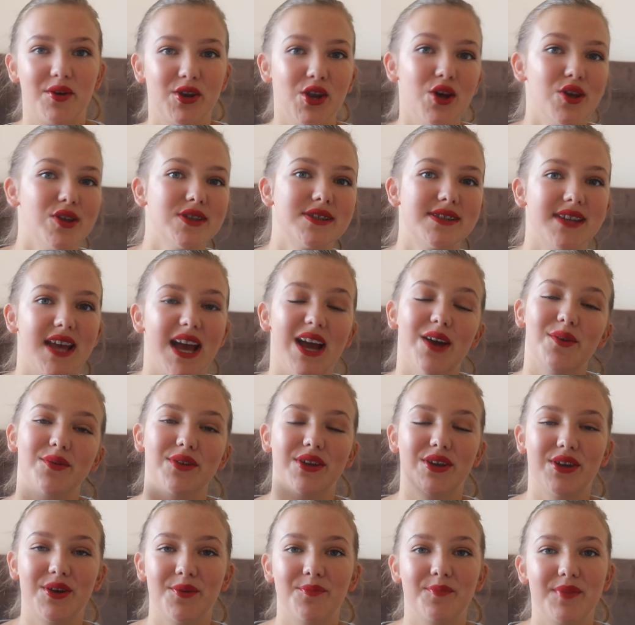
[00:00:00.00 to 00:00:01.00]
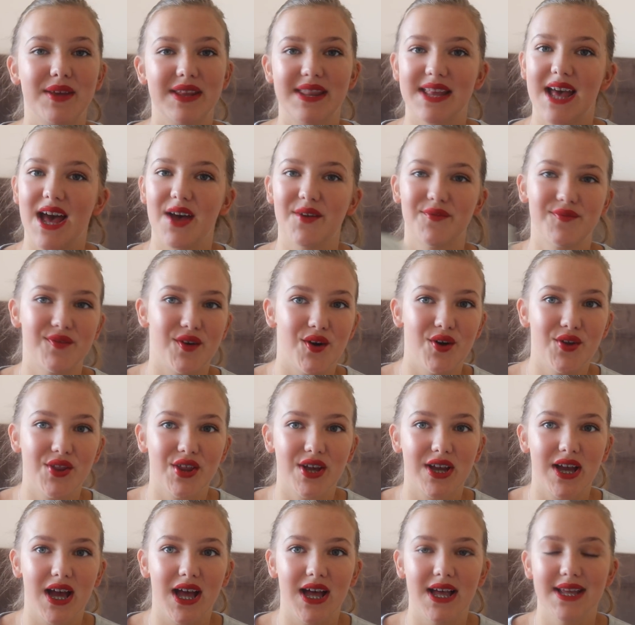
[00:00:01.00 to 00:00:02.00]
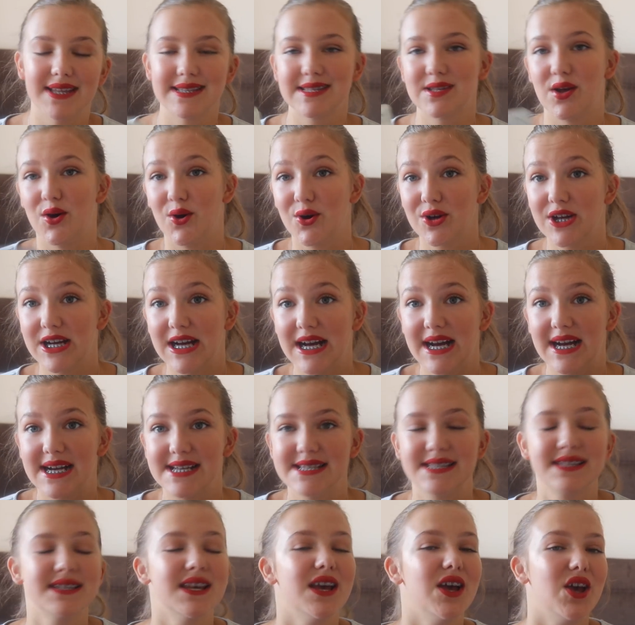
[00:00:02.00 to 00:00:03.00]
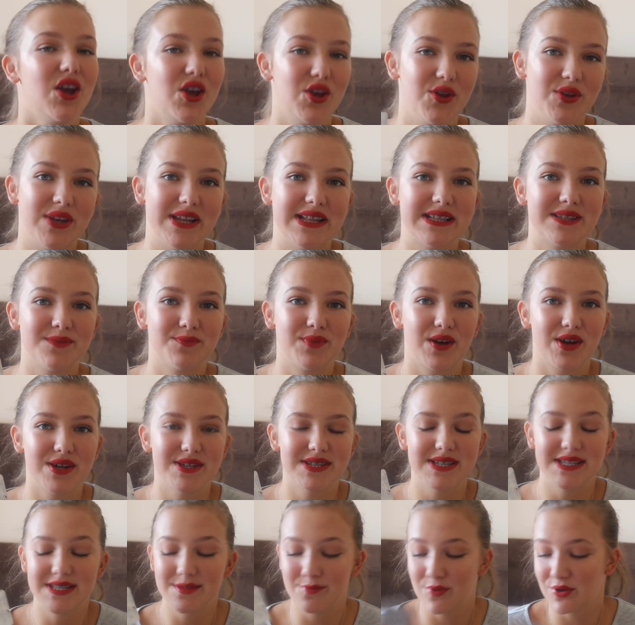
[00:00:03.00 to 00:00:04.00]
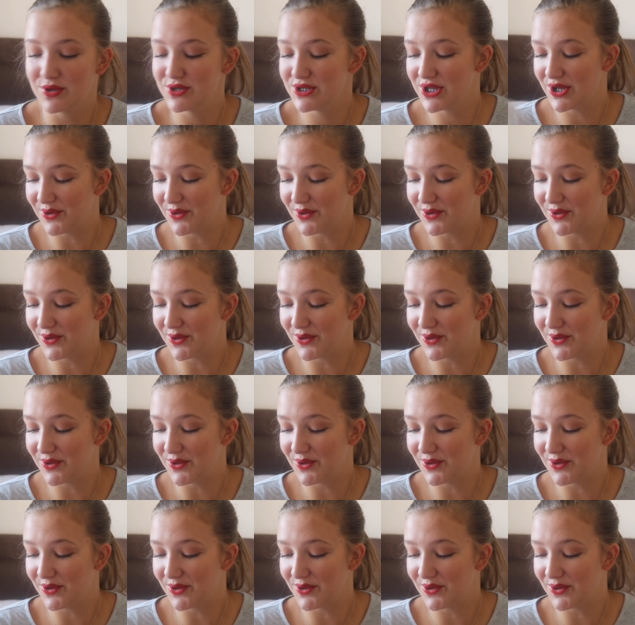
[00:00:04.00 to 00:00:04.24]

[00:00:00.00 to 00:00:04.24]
And also you can be there for other girls or guys who need some paracetamol